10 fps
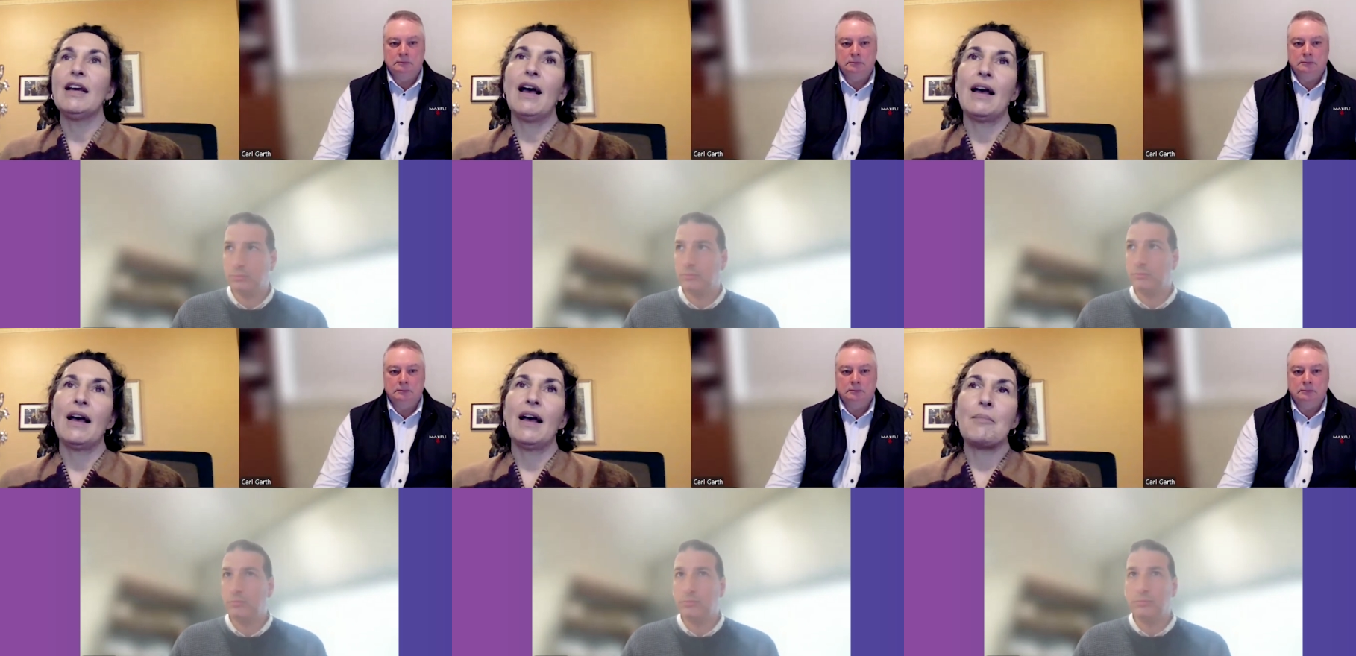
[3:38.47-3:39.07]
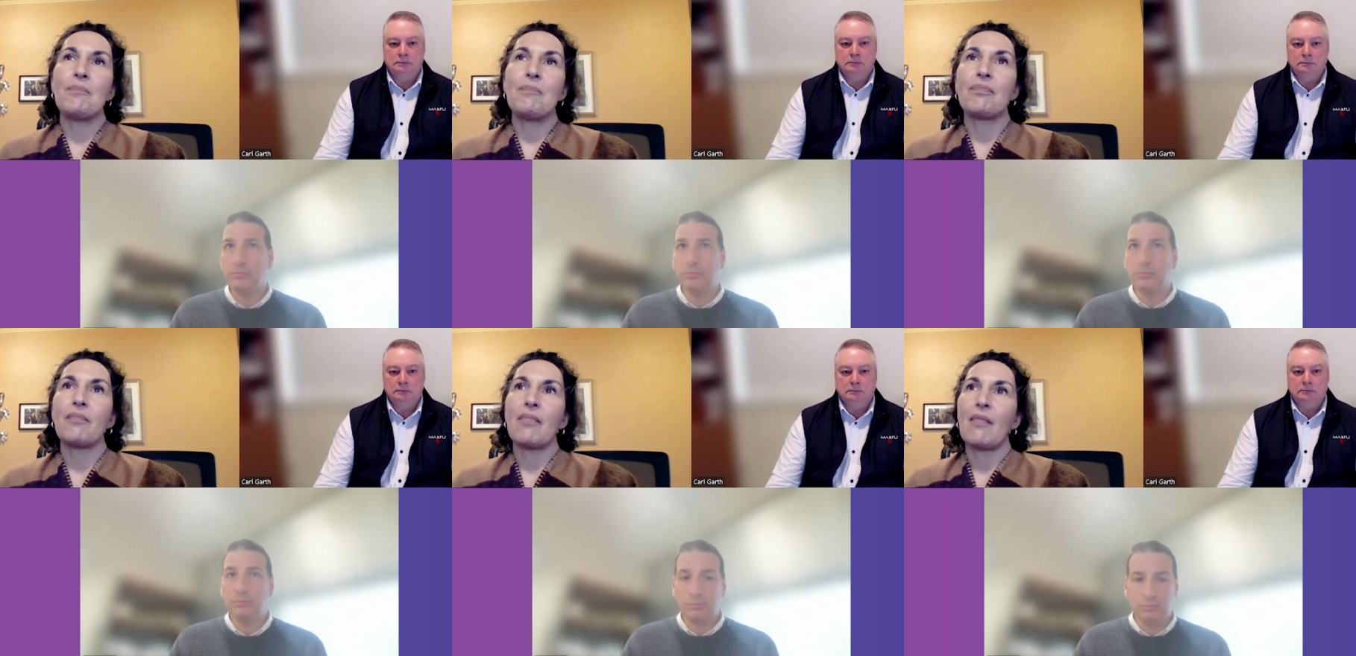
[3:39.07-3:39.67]

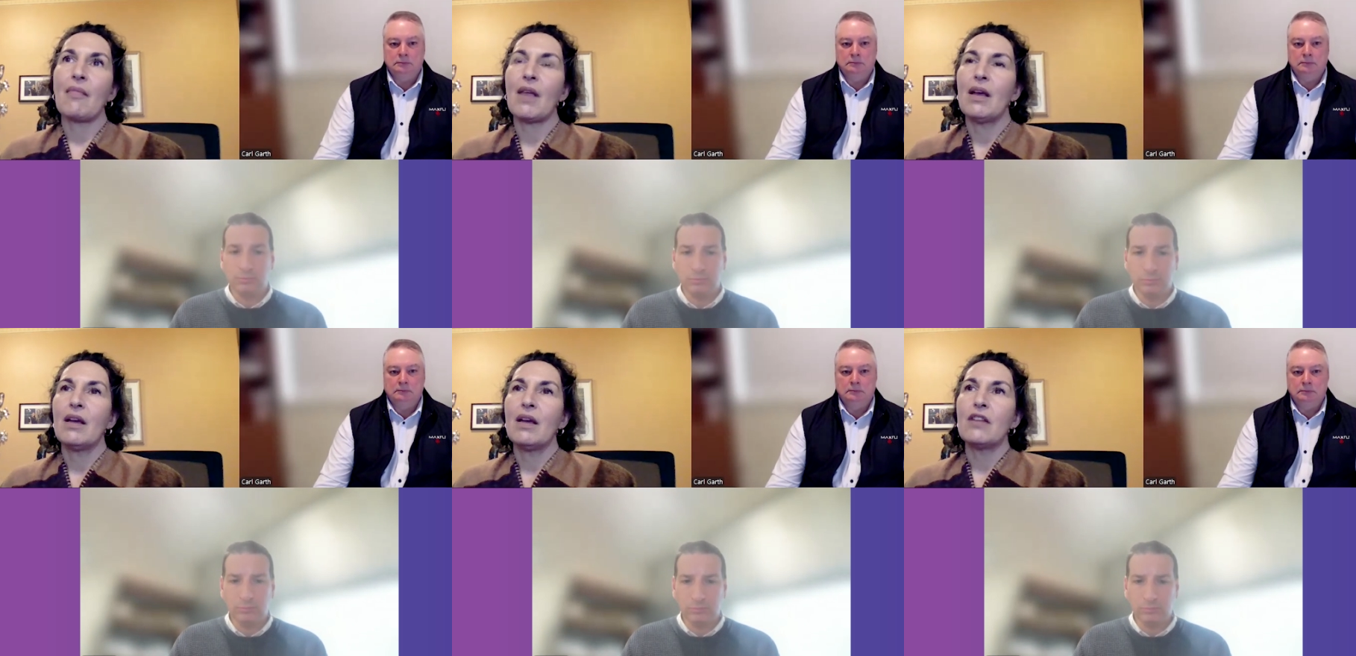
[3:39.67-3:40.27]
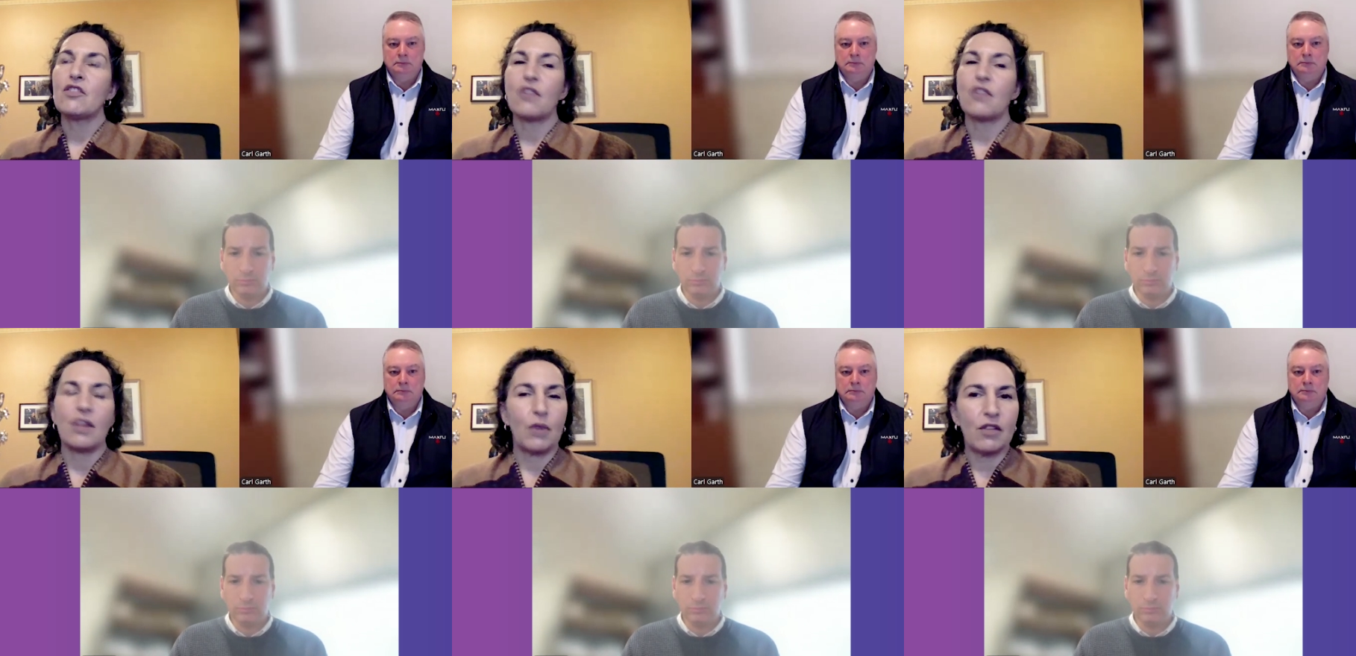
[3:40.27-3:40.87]
Speaker 1: Um, just
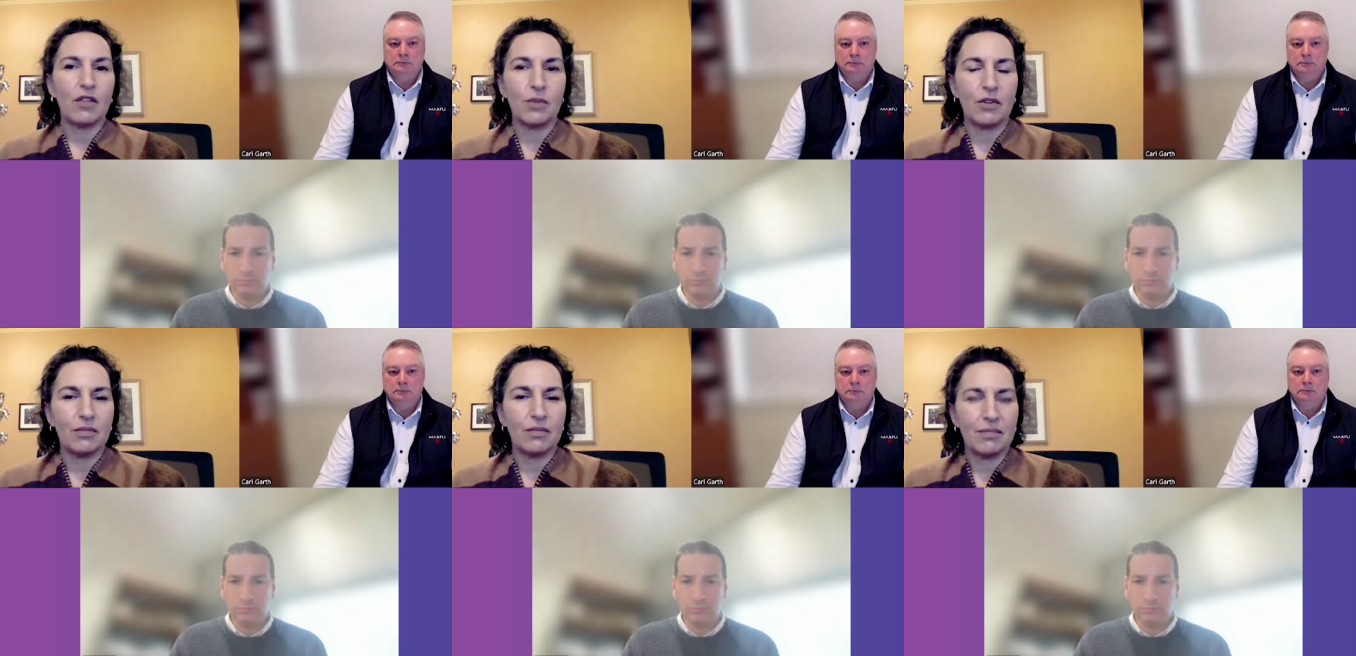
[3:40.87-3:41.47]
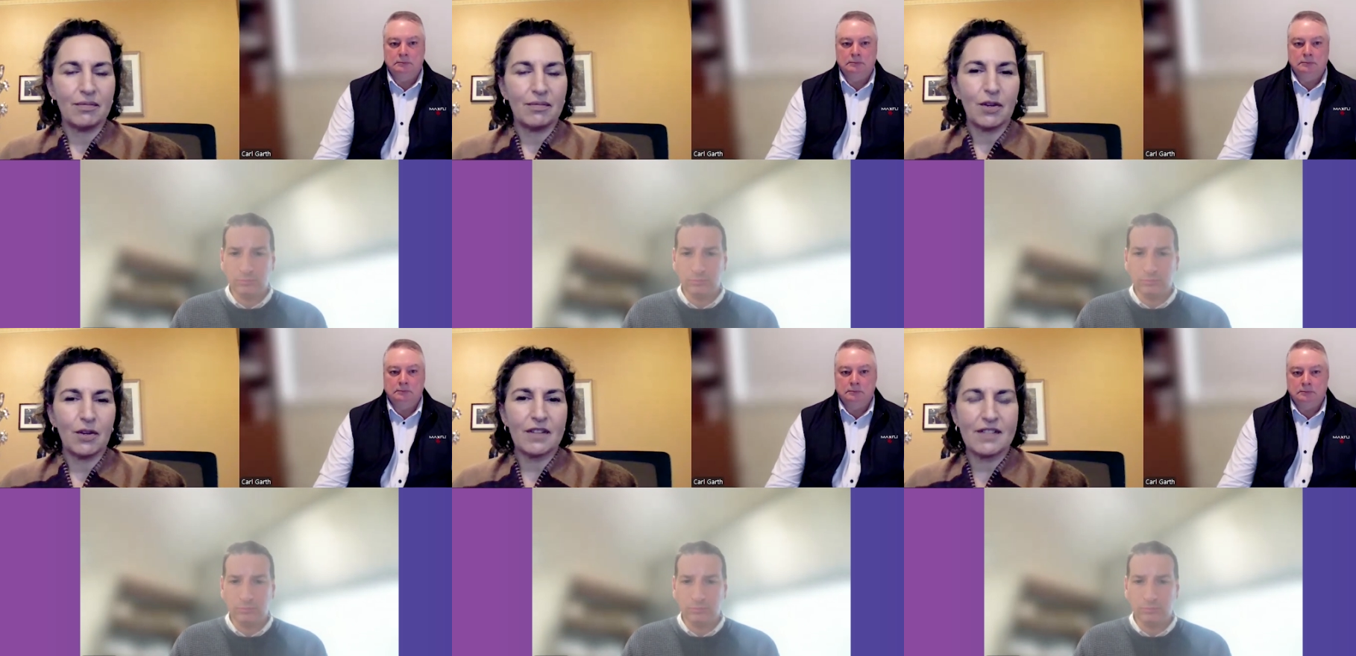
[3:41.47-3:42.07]
trying to think what else we do.
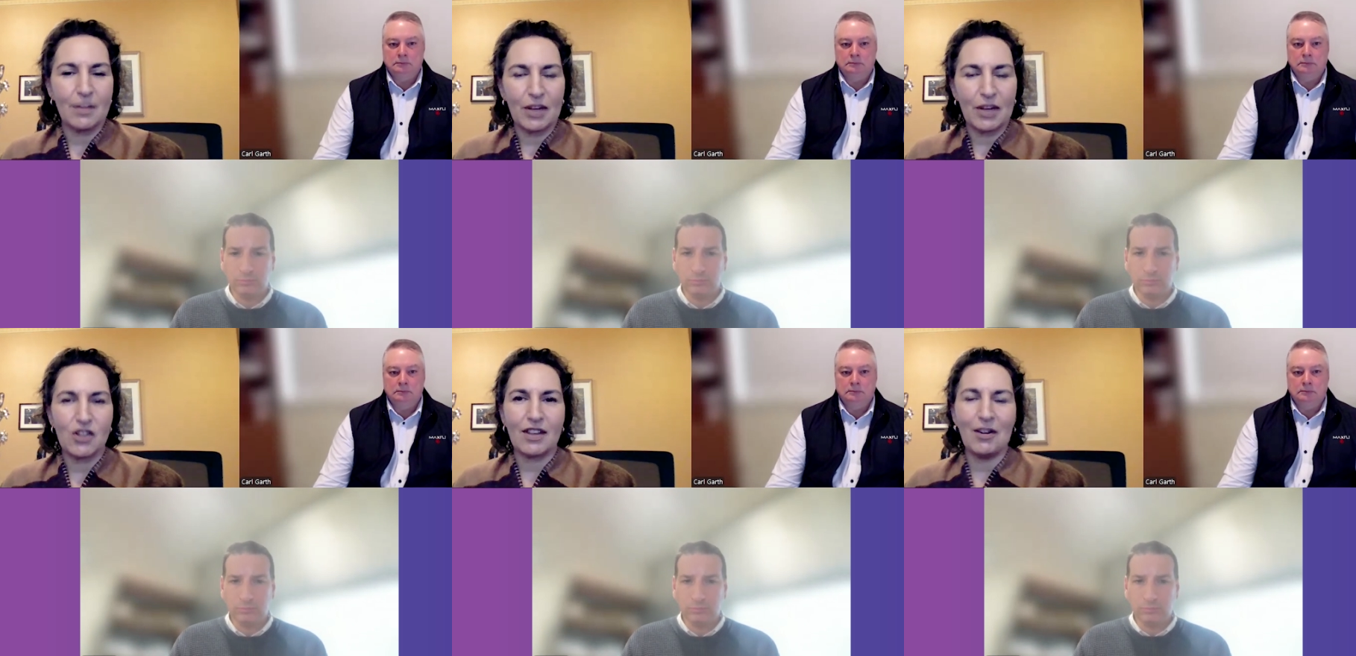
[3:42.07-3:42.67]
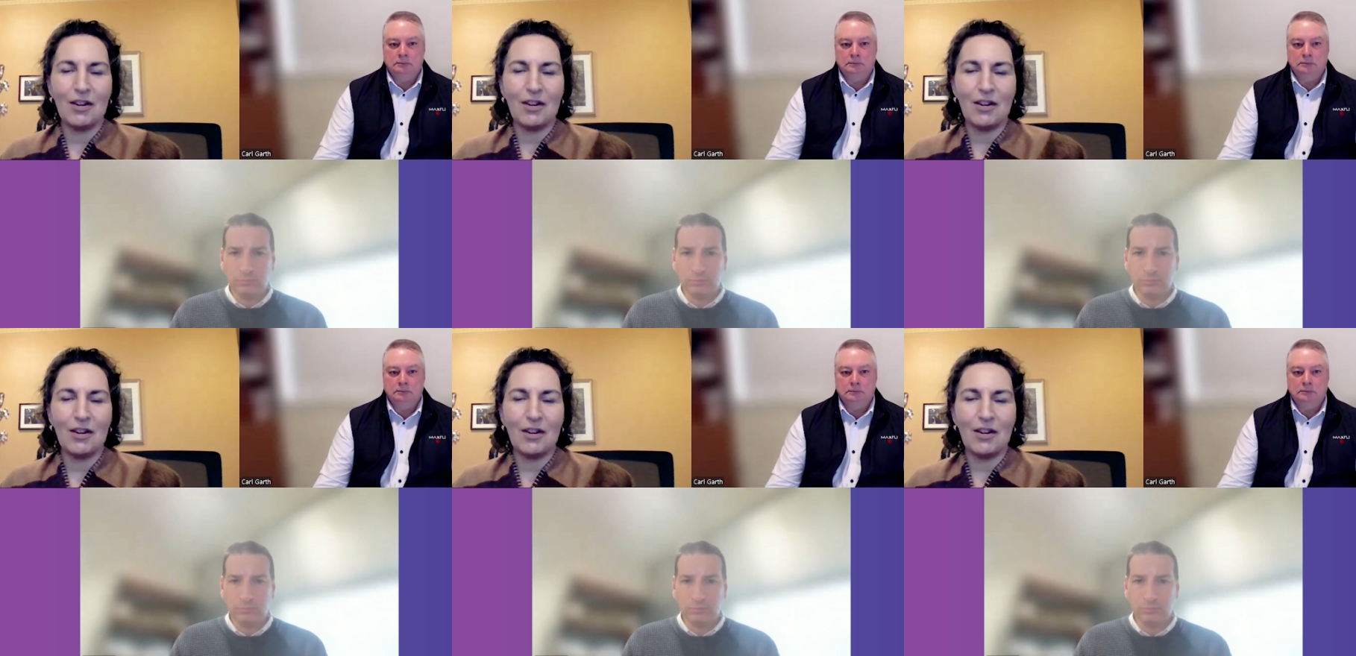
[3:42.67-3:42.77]
What else is in the budget there?